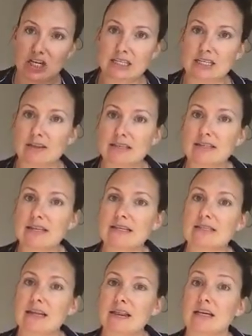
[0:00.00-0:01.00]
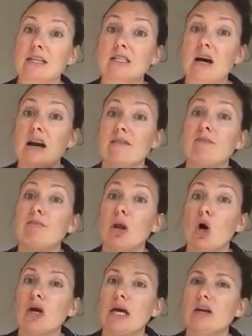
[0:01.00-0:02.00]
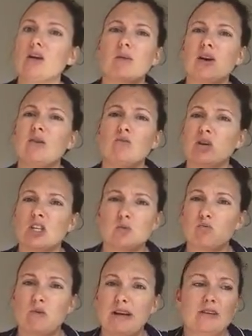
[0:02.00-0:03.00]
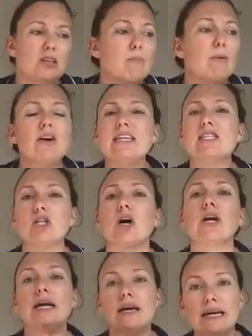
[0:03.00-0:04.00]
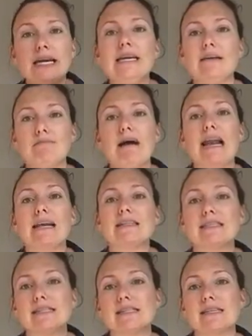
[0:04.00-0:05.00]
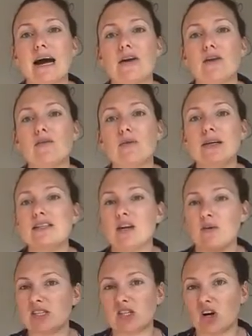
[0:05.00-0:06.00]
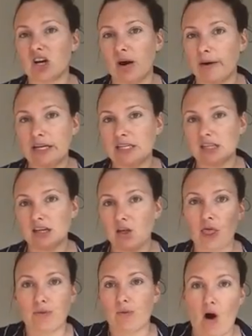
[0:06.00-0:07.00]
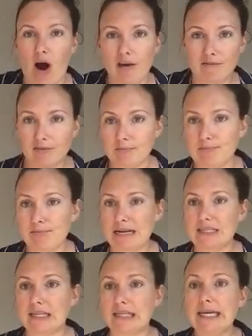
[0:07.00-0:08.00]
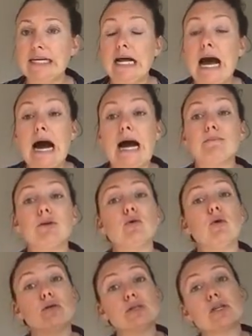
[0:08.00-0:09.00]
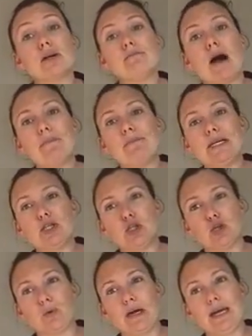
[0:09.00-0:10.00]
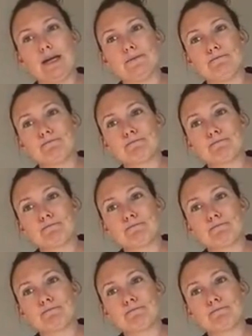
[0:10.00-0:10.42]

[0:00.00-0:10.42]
easier. There's nothing that's kind of blocking your body. Your body's not in balance to start off with, so it's not going to thrive, basically. You also might be doing